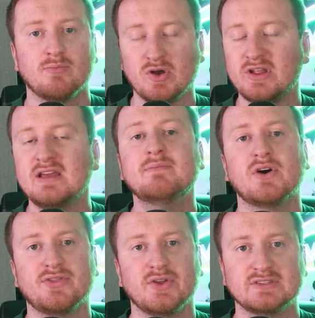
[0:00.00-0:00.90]
brought in
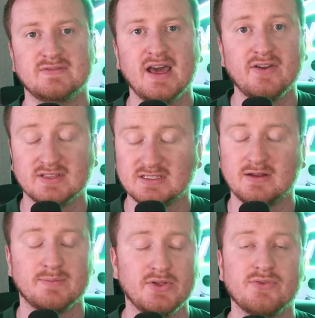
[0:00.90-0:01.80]
both those veterans.
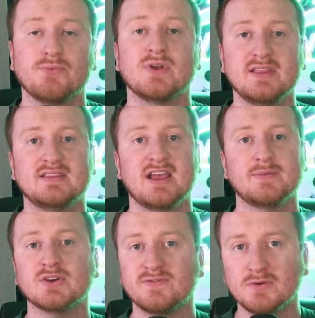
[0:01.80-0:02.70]
They're both really
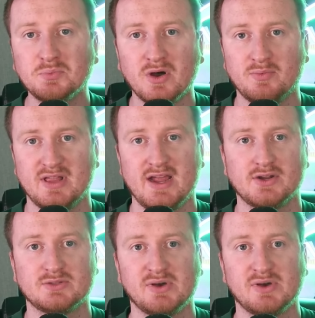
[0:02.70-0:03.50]
damn good football players,